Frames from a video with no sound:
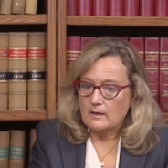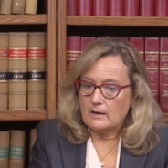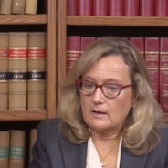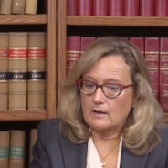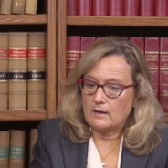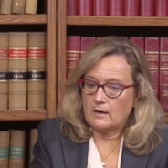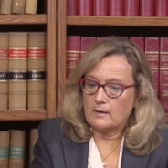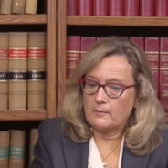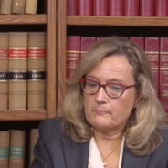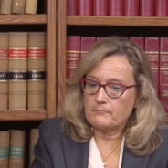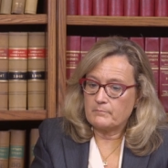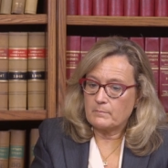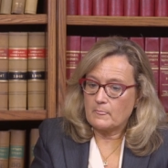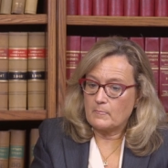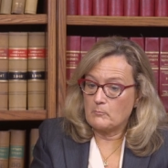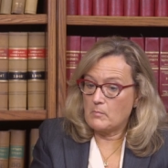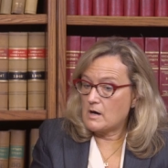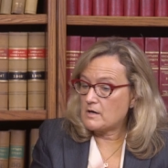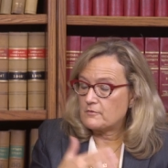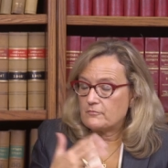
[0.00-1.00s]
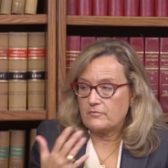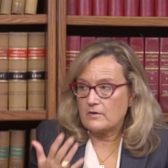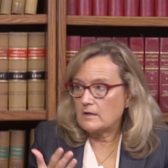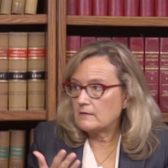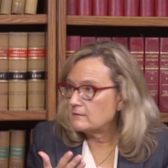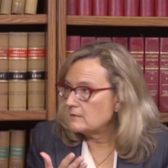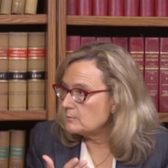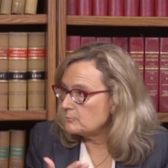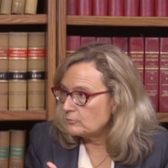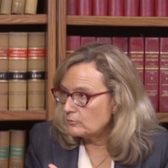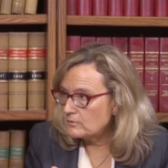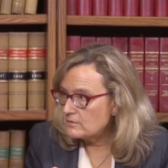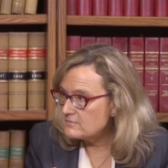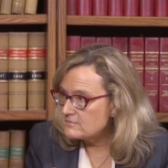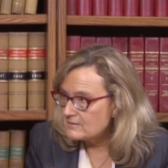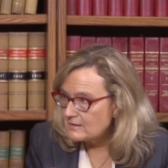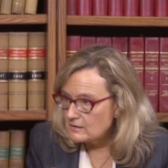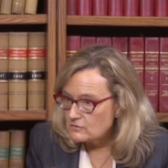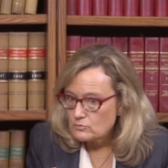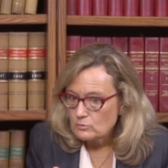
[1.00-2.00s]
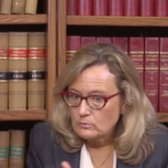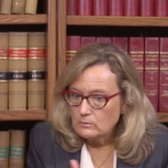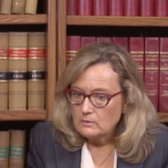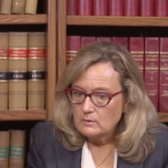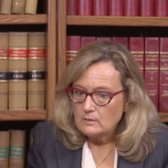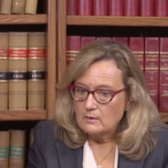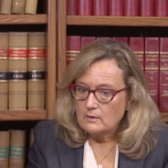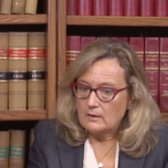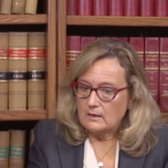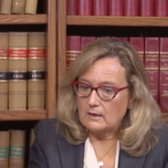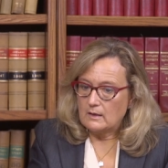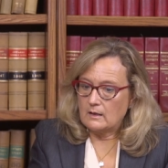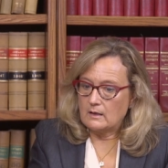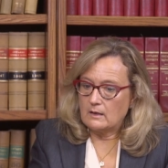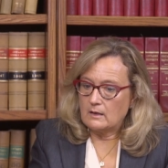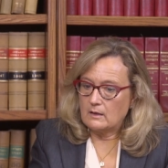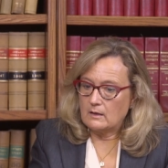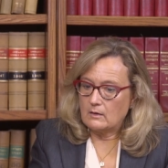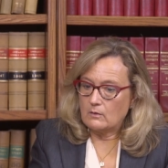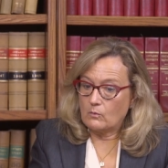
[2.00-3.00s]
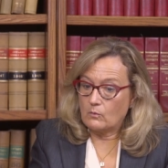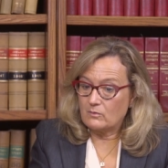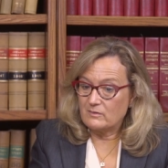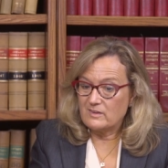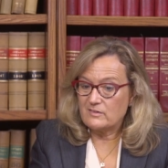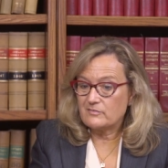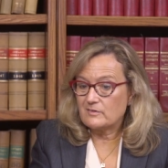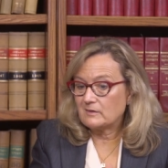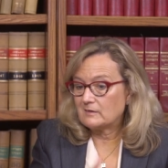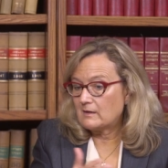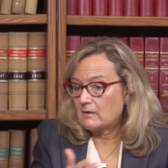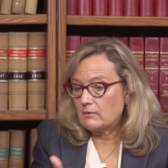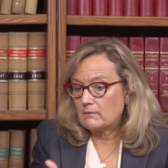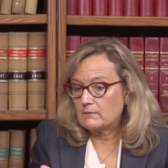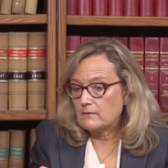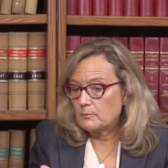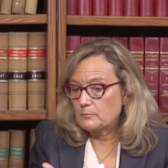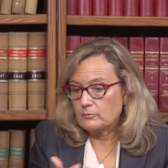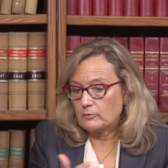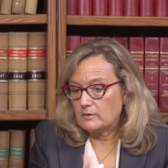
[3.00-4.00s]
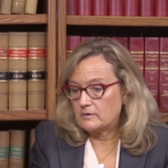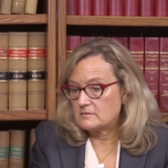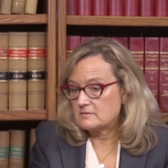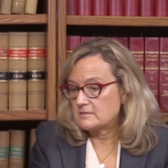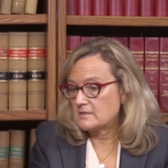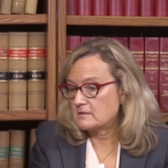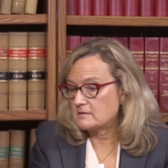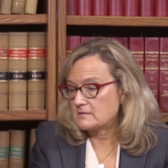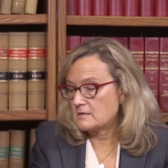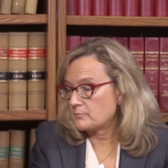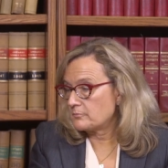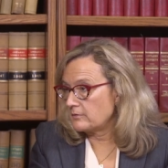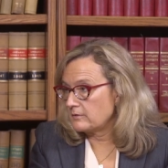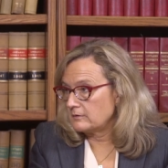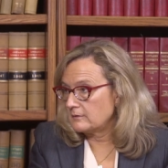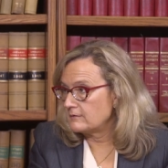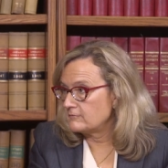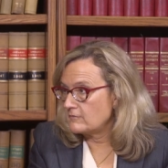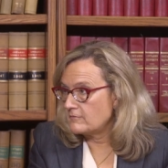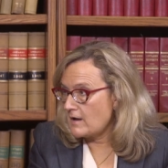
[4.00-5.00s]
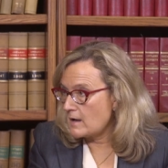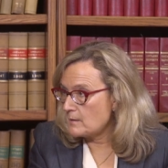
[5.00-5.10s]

um, modifying the employee schedule, uh, or even allowing the employee to take a temporary leave of